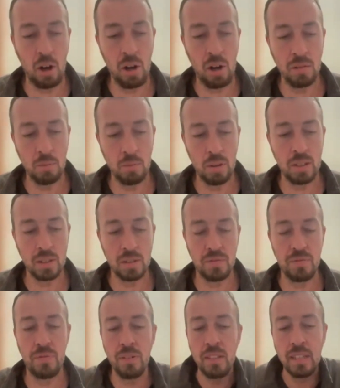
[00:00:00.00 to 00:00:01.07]
on what is
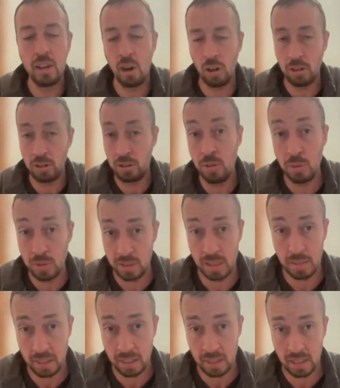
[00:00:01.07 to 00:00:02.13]
fully our due,
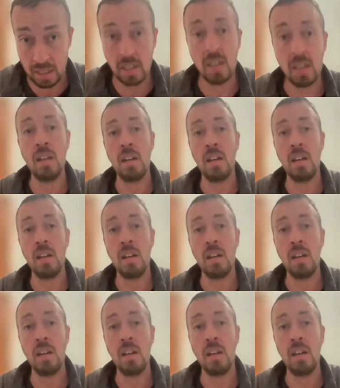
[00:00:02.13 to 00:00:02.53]
seemingly,